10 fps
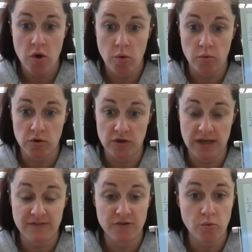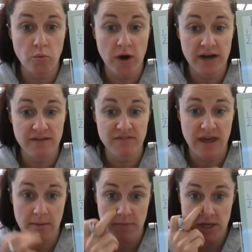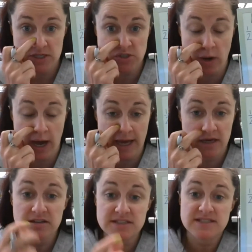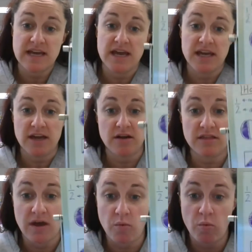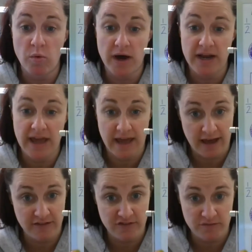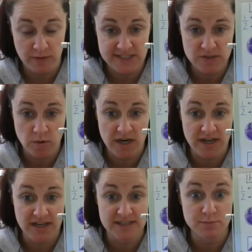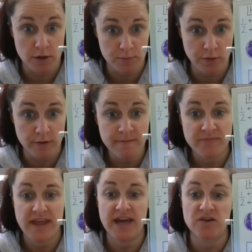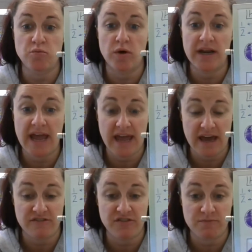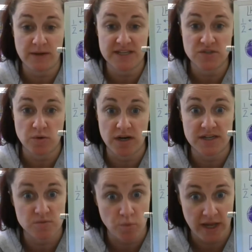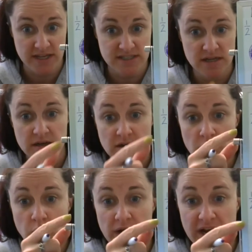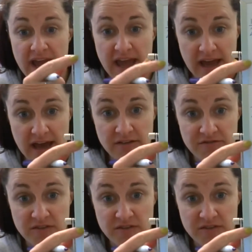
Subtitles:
we're looking for one of them. So I could say here that one half of my square is purple and one half of my square is white. One half